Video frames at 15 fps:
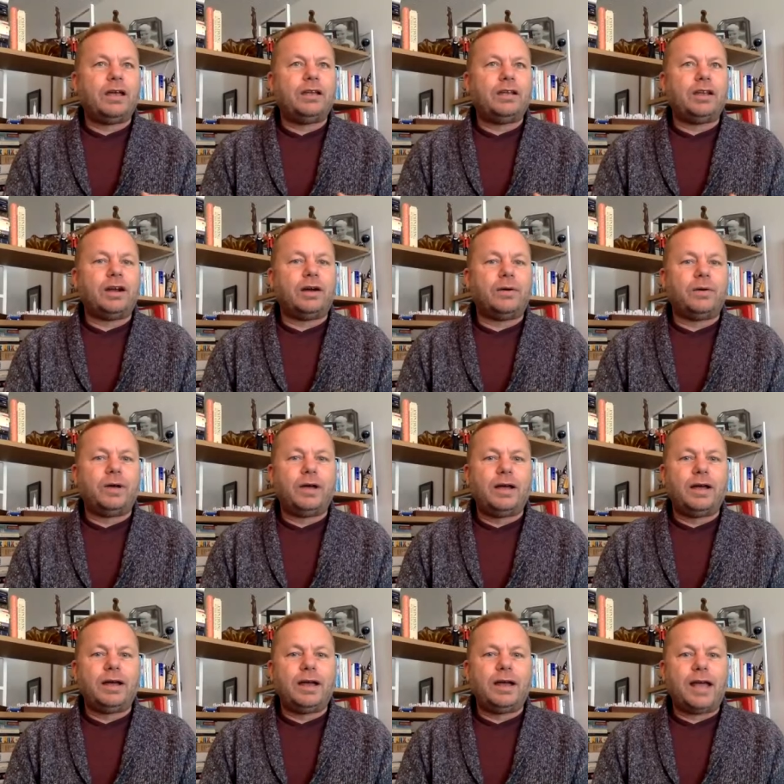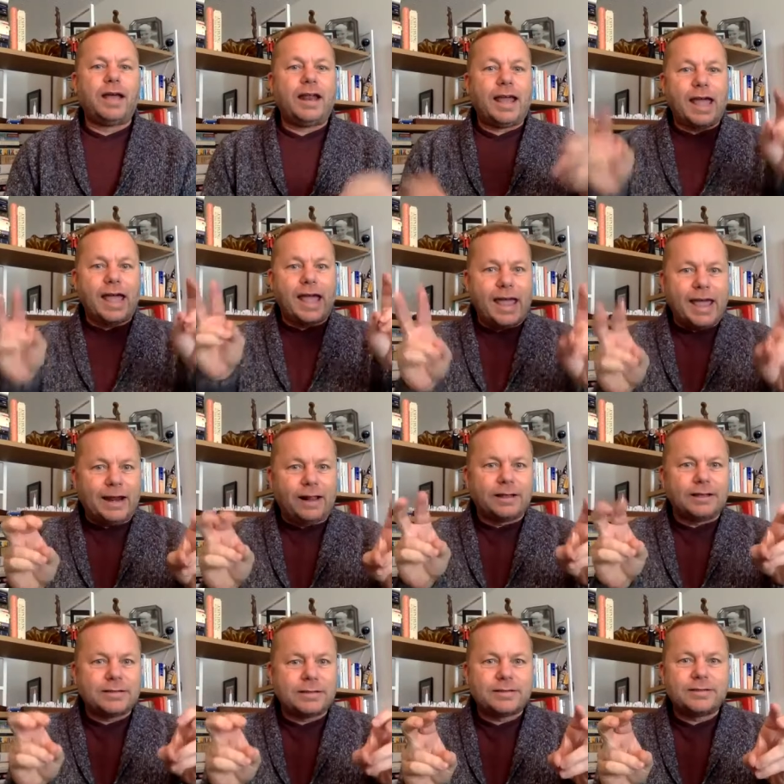you know an
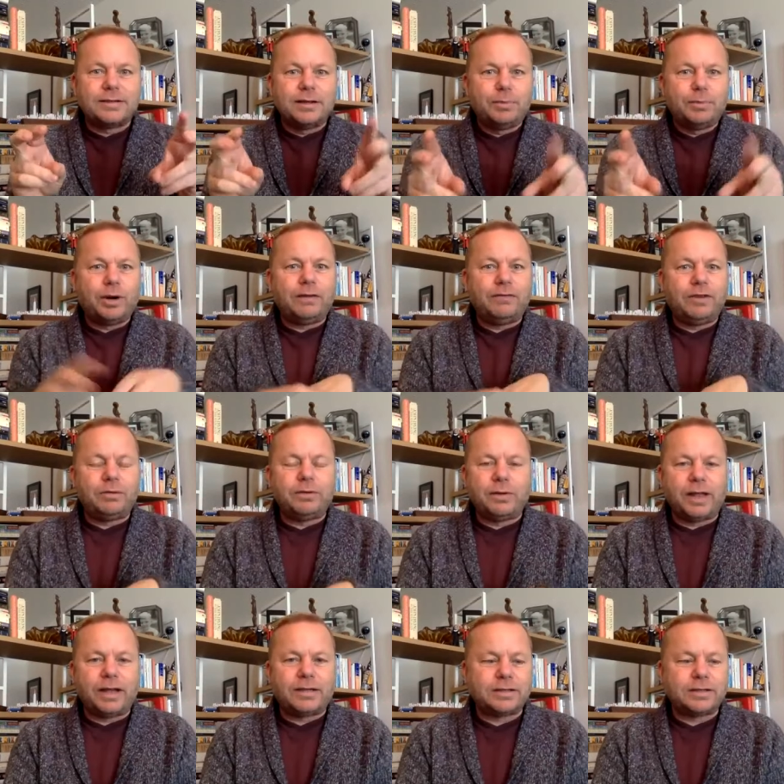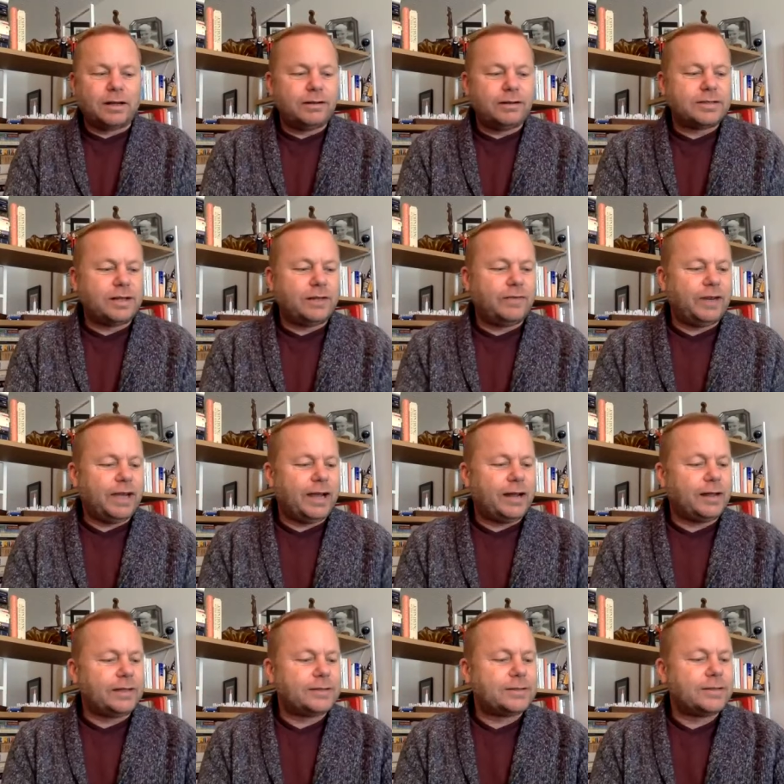analyst point of view. You like to call yourself an
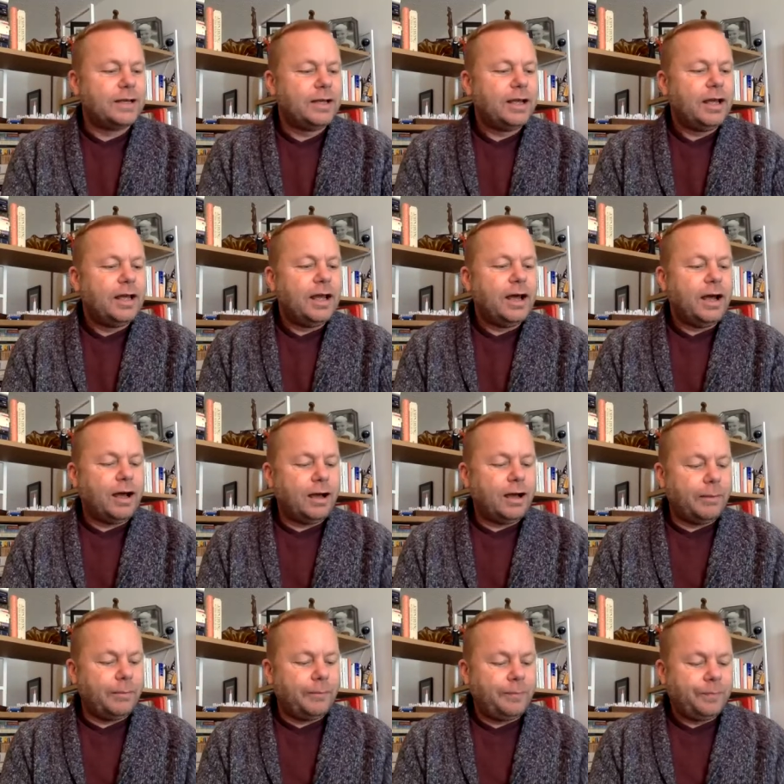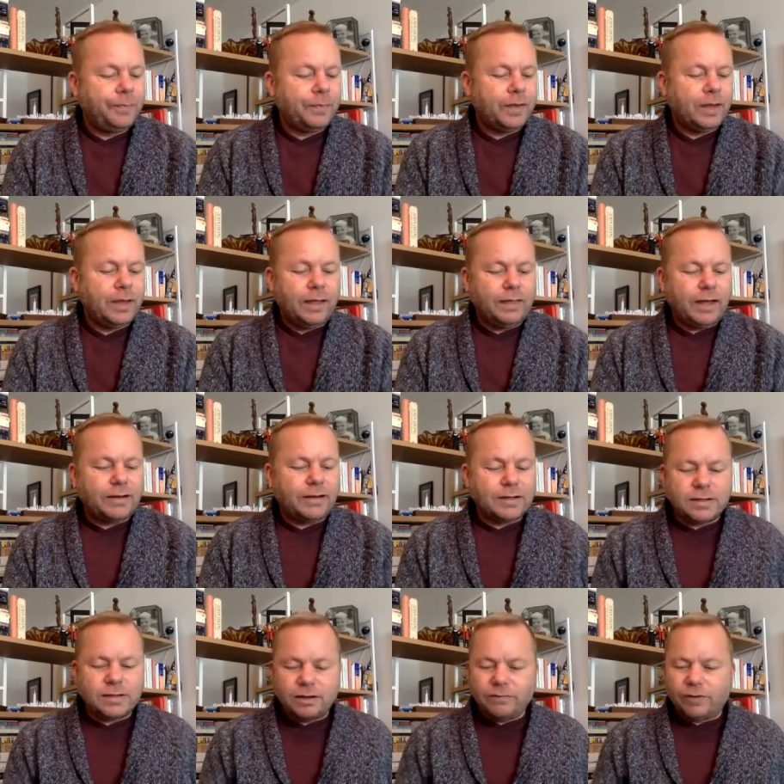analyst. Um, that
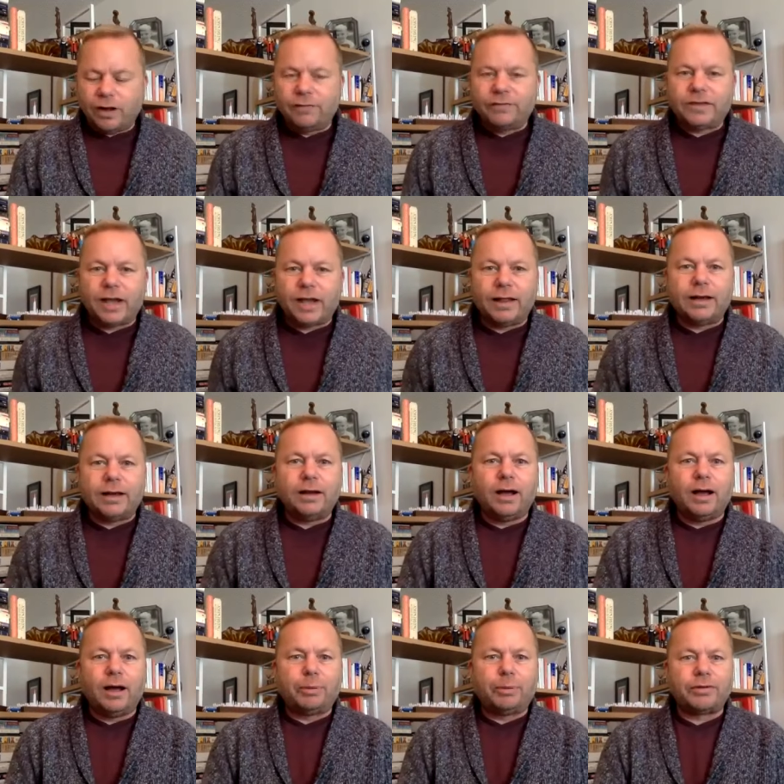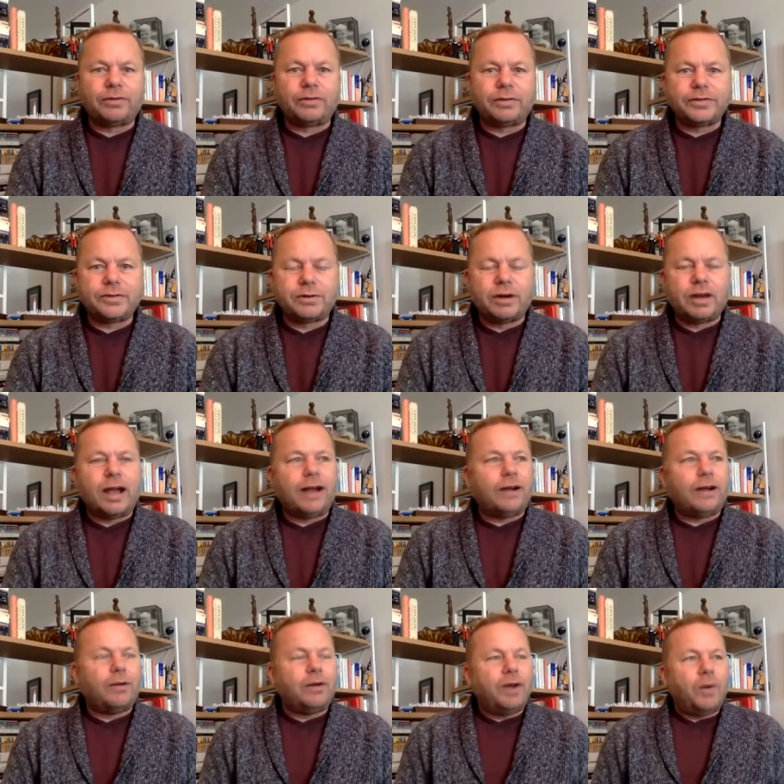doesn't involve telling a personal story. I
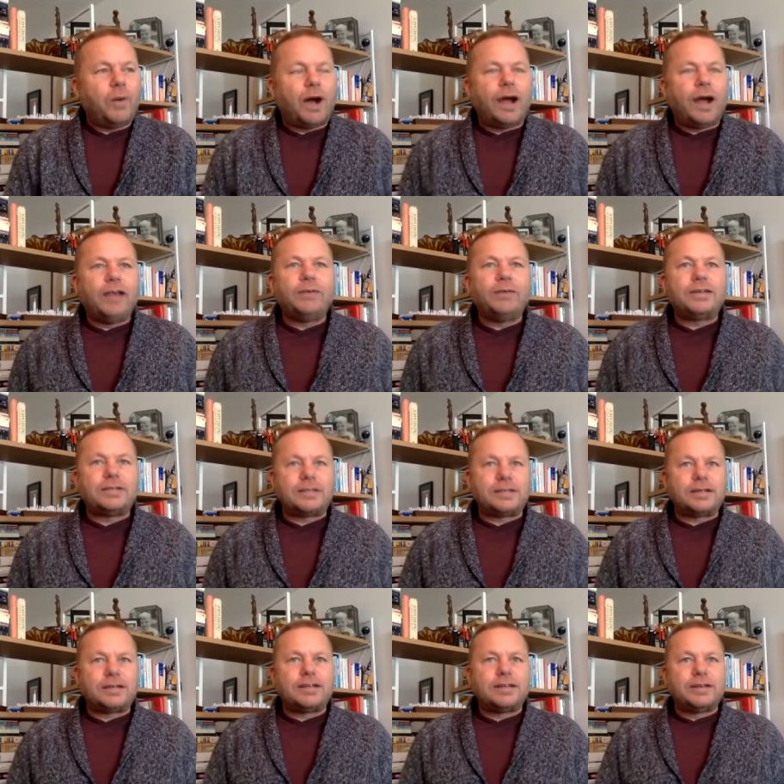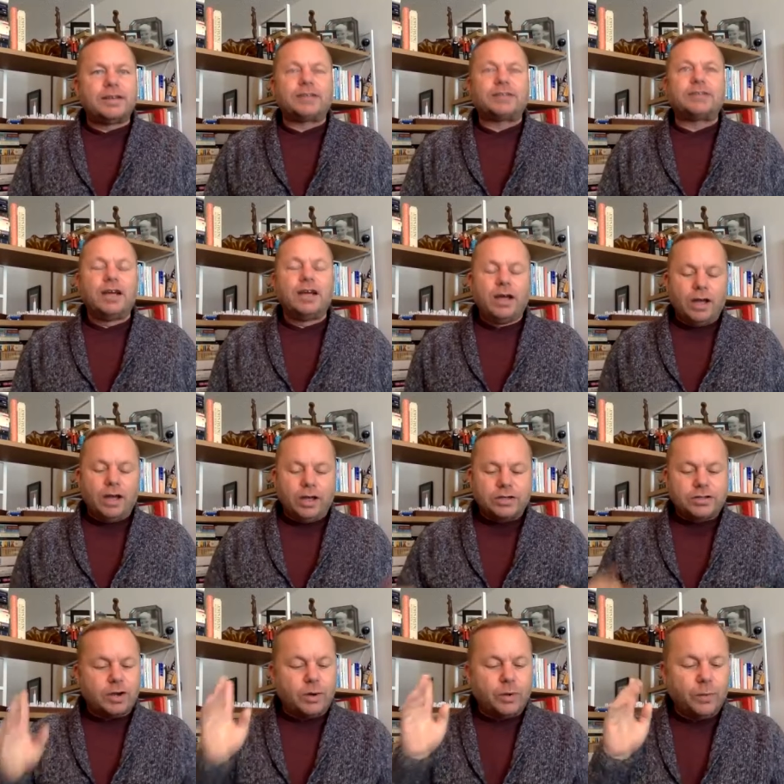don't know why you insist on doing this.
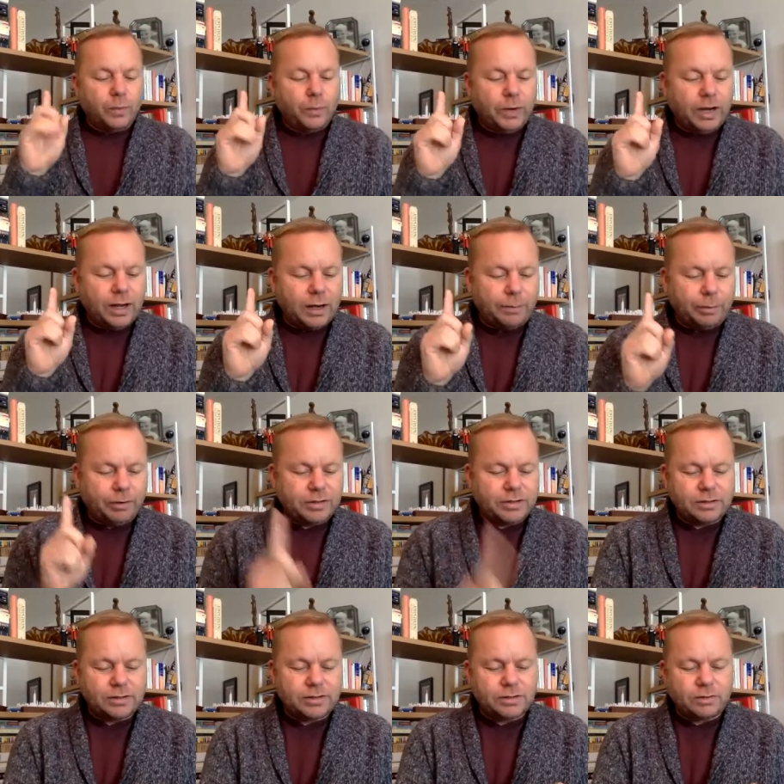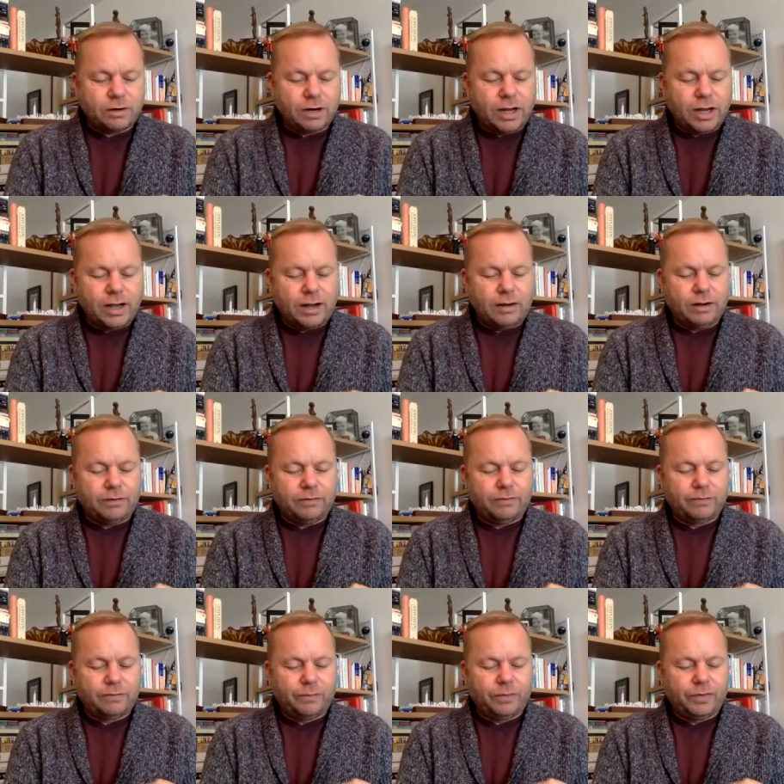So we got a personal story out of
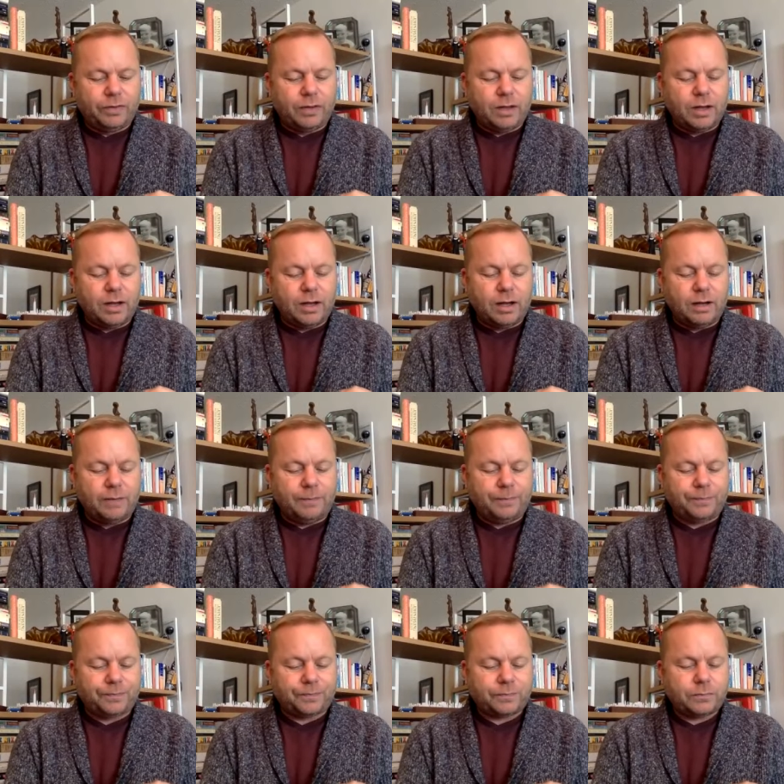um,